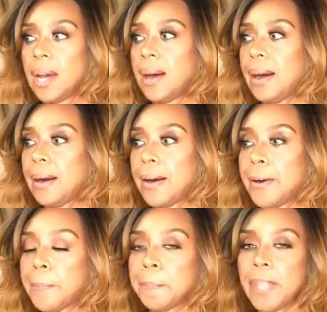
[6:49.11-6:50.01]

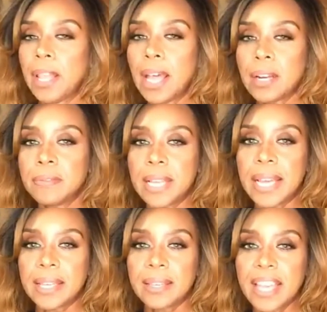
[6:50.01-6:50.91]
A lot of
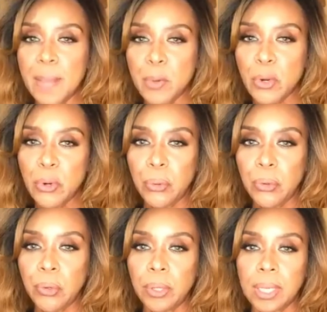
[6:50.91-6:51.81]
like
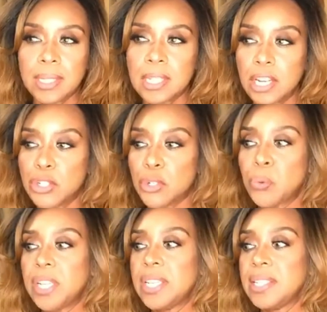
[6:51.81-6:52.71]
chemical
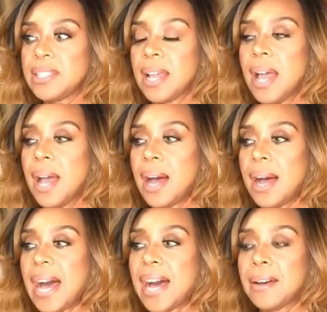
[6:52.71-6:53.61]
sunscreens
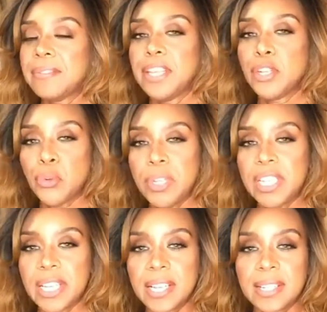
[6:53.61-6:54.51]
have
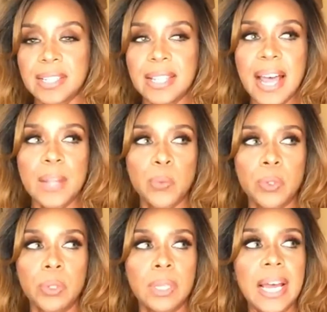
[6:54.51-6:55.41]
ingredients that
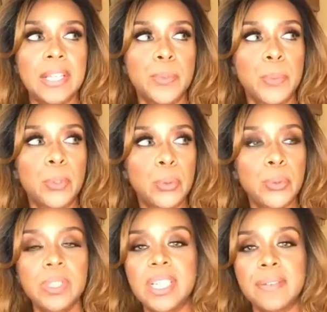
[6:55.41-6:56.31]
will either
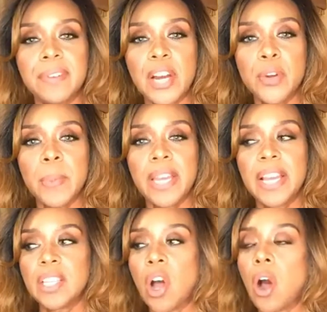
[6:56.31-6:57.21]
pollute the
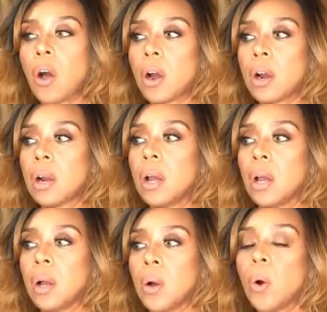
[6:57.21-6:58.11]
environment or
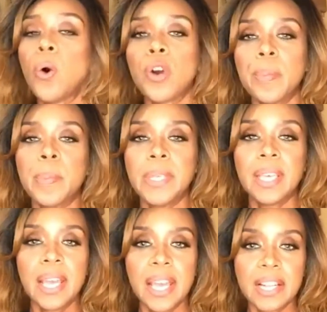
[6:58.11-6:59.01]

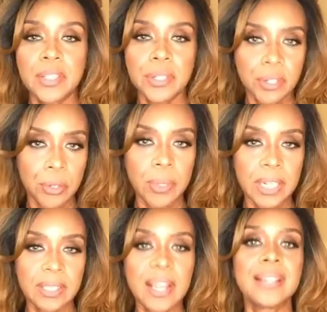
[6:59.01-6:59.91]
be
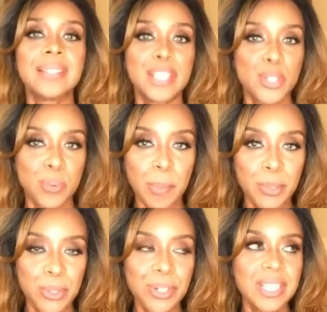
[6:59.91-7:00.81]
endocrine
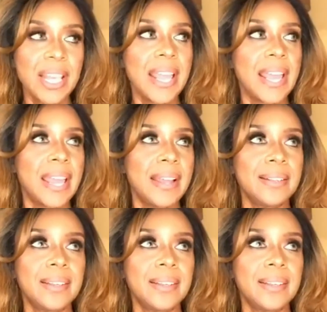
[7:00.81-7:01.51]
disruptors, and